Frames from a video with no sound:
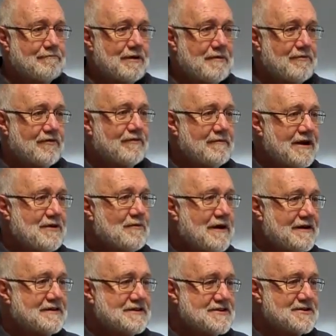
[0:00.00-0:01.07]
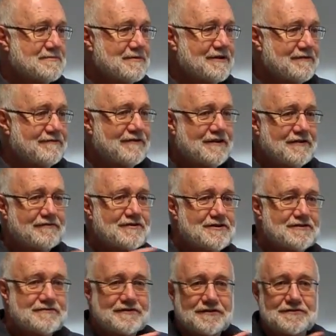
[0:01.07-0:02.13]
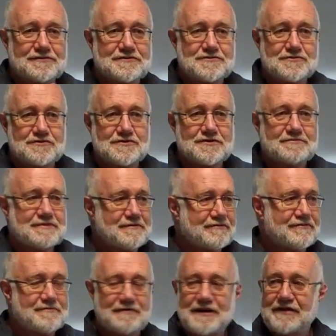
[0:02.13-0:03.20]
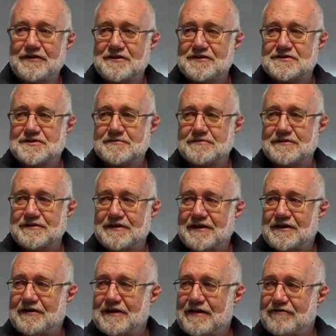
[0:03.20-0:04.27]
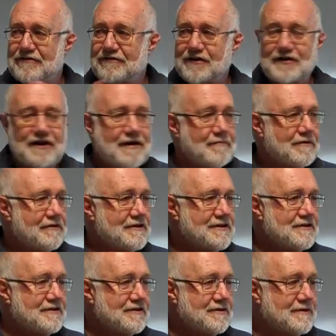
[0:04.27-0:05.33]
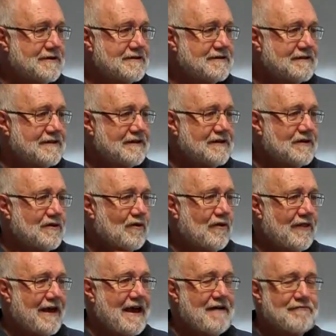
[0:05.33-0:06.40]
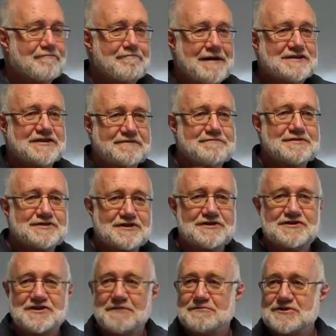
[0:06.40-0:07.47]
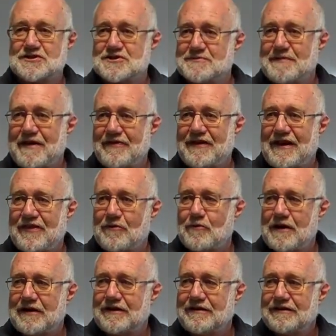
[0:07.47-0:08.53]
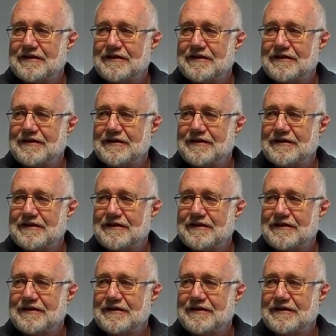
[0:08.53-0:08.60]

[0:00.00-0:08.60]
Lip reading: People from any one discipline find it very difficult to talk to people from another discipline. They don't have a vocabulary to do it, or they have massive misconceptions about the other one,